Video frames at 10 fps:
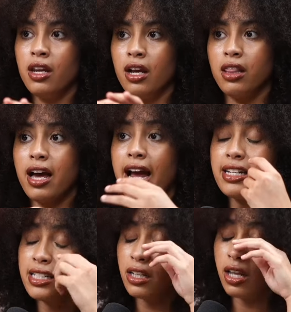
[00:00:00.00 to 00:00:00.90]
A lot I
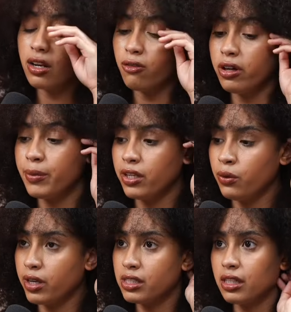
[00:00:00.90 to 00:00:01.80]
see a lot of women who
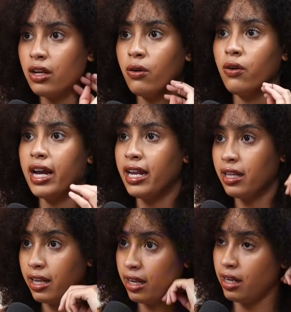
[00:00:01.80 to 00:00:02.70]
are single and
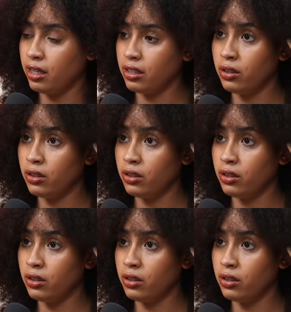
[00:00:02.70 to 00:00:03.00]
they